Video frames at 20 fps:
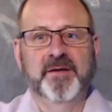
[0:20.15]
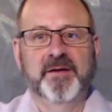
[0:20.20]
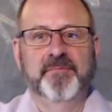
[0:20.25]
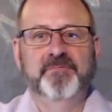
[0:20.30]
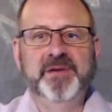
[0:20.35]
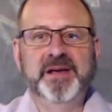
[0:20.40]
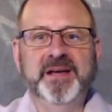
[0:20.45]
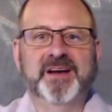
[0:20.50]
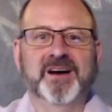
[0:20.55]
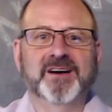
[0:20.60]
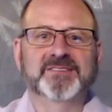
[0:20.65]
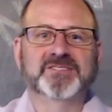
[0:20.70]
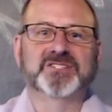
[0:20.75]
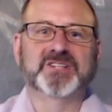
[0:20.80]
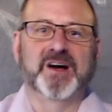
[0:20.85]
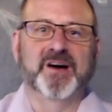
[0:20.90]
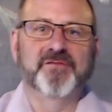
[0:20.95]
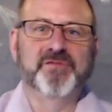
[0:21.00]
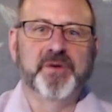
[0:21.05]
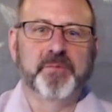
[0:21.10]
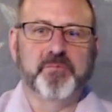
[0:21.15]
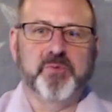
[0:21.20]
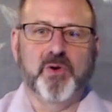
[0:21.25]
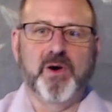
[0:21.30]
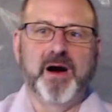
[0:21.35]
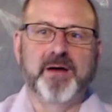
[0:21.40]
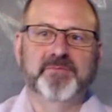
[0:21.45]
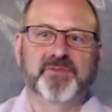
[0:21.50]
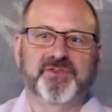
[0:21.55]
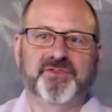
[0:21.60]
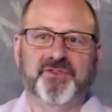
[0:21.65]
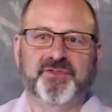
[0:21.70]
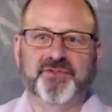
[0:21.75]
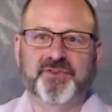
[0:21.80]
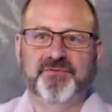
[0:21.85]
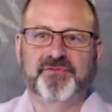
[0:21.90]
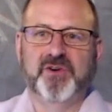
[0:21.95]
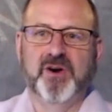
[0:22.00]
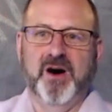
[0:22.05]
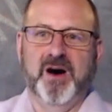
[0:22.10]
because of the promises
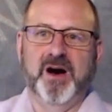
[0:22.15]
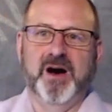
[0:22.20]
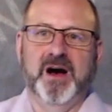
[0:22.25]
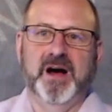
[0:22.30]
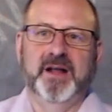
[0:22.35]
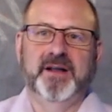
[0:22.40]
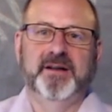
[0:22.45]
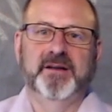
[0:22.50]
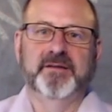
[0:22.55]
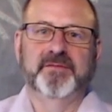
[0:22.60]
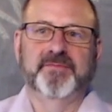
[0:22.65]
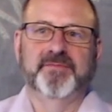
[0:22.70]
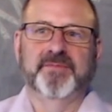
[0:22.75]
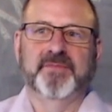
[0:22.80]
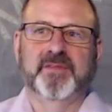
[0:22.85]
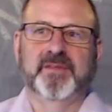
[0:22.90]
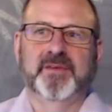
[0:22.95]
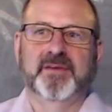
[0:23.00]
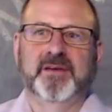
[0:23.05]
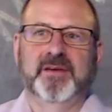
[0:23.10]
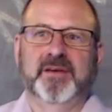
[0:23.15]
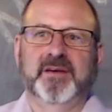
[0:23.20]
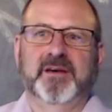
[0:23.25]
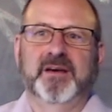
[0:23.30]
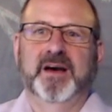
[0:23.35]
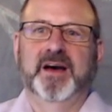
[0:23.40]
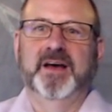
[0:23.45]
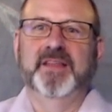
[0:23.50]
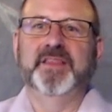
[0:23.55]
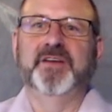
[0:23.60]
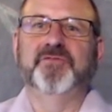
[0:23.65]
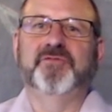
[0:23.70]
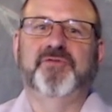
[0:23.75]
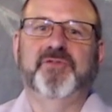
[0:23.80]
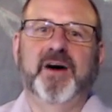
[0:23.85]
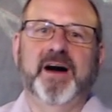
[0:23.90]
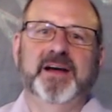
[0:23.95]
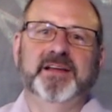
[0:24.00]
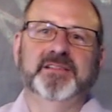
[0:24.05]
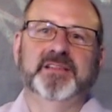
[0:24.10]
of God. And then
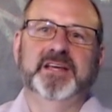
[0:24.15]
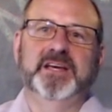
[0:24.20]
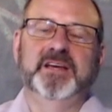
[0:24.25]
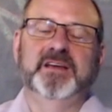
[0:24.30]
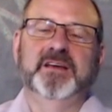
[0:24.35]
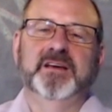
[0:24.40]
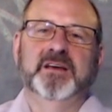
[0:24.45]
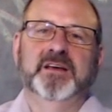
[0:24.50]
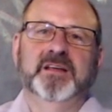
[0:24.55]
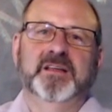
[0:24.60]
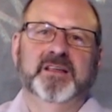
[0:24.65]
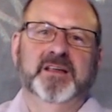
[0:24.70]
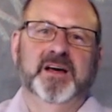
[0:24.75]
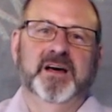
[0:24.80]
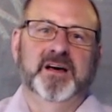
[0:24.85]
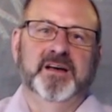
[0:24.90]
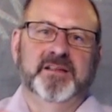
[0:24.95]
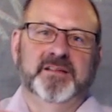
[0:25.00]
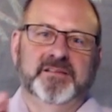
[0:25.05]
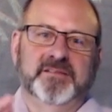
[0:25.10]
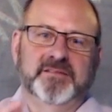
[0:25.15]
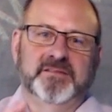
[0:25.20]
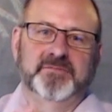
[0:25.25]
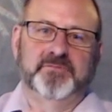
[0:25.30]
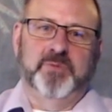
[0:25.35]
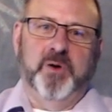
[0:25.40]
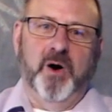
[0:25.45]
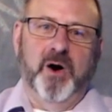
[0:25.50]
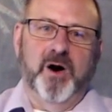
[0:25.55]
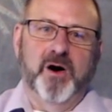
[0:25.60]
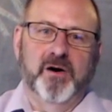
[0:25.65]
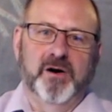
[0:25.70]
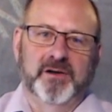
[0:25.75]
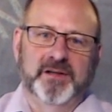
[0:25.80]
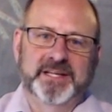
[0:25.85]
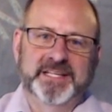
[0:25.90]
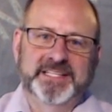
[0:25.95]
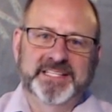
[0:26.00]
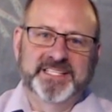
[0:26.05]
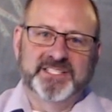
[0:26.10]
finally, uh, Paul
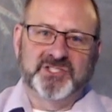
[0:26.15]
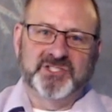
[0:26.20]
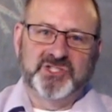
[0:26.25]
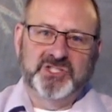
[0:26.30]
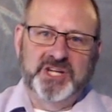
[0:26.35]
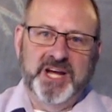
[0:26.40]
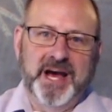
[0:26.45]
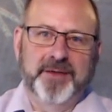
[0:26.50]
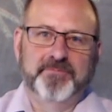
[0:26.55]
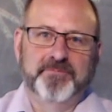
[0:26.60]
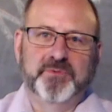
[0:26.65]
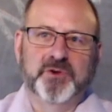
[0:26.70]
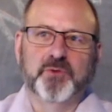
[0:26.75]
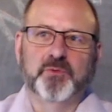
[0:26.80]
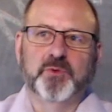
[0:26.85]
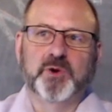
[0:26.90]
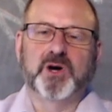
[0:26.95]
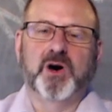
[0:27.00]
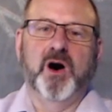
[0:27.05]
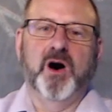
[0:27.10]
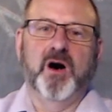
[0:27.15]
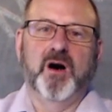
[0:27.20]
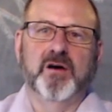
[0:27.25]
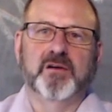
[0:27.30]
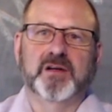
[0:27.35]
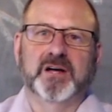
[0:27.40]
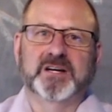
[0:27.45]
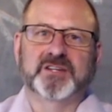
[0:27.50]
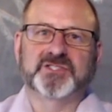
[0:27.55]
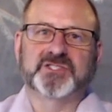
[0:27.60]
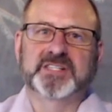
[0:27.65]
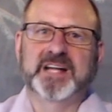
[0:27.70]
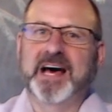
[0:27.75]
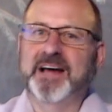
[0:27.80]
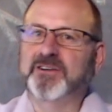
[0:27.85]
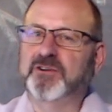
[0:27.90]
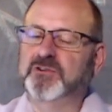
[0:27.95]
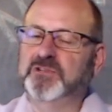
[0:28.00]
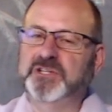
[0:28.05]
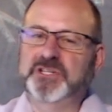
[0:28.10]
in this chapter would call us
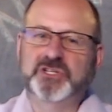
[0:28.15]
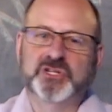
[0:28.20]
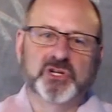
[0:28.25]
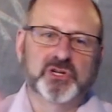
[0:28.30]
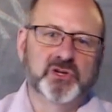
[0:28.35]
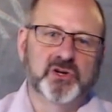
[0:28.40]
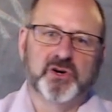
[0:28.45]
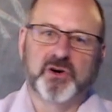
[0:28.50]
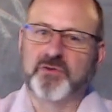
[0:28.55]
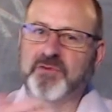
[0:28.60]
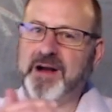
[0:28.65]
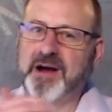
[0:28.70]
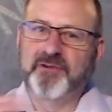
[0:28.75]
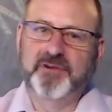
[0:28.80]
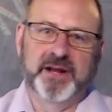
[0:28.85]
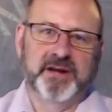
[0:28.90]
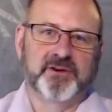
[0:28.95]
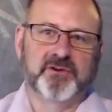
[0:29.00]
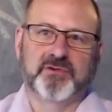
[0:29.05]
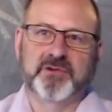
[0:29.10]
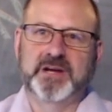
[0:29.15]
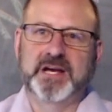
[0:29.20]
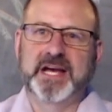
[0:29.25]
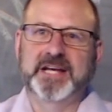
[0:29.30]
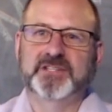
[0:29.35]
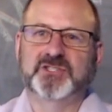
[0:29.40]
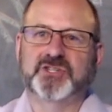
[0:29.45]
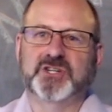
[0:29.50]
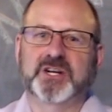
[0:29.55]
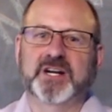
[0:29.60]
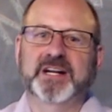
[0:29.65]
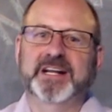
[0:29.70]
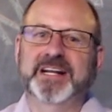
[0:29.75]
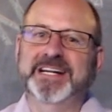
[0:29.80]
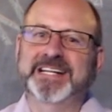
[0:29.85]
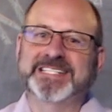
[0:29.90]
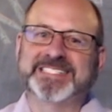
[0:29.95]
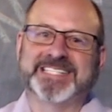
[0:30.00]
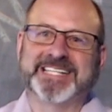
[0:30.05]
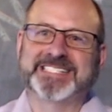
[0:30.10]
not only to look around at creation and
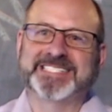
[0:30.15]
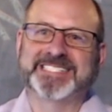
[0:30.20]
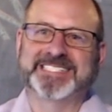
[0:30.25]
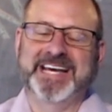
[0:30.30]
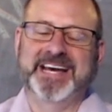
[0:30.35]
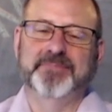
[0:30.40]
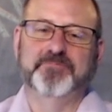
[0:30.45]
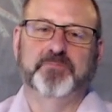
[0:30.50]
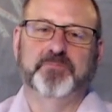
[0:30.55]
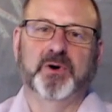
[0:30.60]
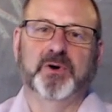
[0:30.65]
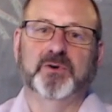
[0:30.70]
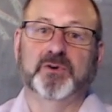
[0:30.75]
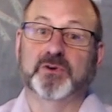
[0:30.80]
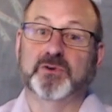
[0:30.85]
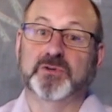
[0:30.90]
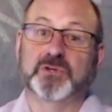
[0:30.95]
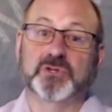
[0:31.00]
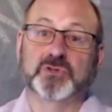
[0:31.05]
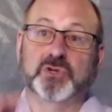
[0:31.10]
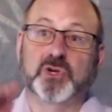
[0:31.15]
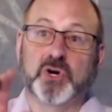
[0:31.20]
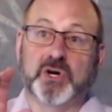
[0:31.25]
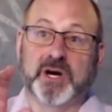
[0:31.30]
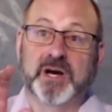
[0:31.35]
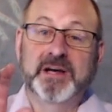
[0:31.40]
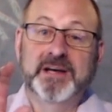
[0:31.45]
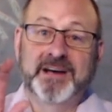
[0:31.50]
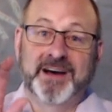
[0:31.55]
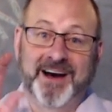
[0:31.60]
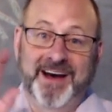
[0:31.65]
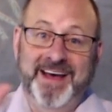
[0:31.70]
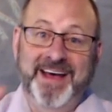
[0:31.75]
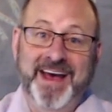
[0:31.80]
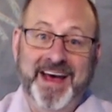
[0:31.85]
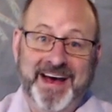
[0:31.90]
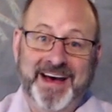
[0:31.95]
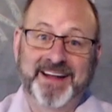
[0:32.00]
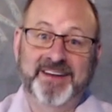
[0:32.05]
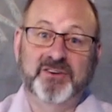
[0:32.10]
its example or to look
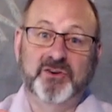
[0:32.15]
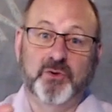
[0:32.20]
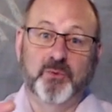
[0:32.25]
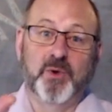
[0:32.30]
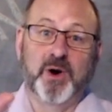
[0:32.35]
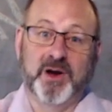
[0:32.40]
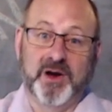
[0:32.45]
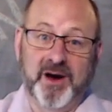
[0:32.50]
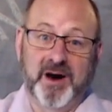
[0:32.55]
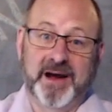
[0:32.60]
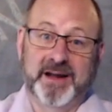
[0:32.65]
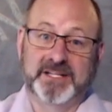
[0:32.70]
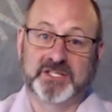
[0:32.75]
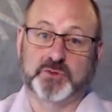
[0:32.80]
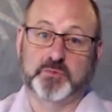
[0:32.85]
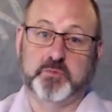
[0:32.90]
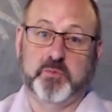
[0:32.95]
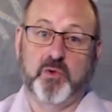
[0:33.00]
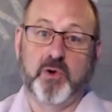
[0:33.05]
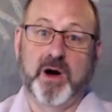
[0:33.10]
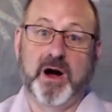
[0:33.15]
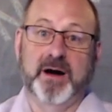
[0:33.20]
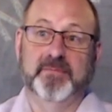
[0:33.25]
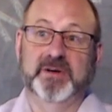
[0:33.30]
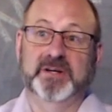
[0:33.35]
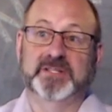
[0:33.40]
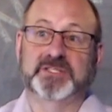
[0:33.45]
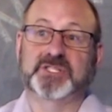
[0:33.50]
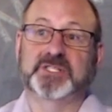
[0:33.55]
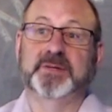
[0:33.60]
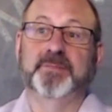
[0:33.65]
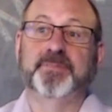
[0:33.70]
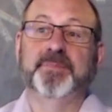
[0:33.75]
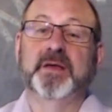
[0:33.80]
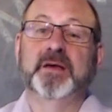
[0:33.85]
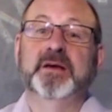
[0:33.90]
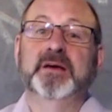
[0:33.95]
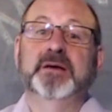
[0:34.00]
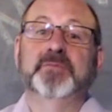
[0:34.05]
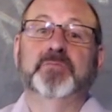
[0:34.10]
ahead to what God has promised,
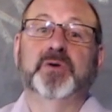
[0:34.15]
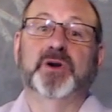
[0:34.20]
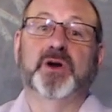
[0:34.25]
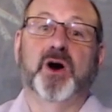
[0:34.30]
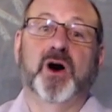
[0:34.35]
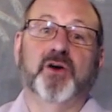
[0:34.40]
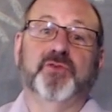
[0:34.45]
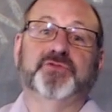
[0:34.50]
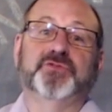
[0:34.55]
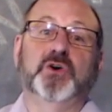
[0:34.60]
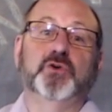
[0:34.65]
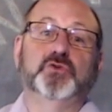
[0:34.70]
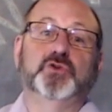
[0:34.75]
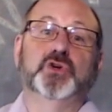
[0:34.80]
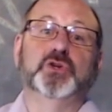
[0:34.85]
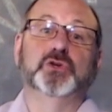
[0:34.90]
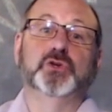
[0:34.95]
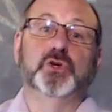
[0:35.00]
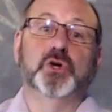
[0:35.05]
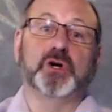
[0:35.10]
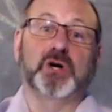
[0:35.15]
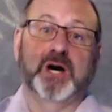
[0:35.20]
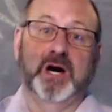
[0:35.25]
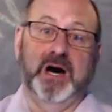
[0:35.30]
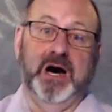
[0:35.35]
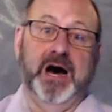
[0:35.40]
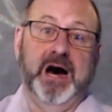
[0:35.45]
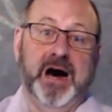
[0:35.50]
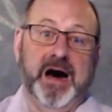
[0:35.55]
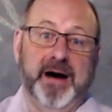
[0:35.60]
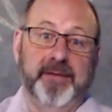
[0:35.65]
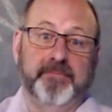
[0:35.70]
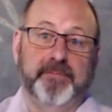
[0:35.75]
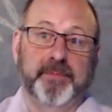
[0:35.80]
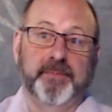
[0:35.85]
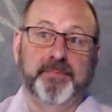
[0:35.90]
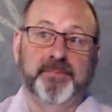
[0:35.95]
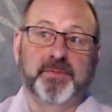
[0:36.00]
but also to look up,